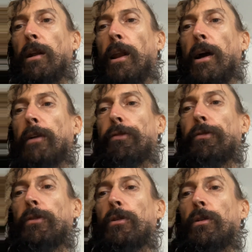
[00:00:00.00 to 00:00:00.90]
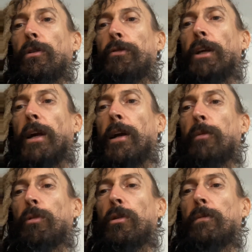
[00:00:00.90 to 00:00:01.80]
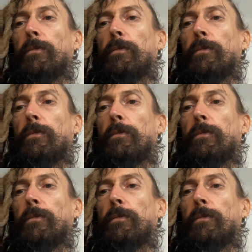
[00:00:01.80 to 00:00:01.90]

the life of the animal.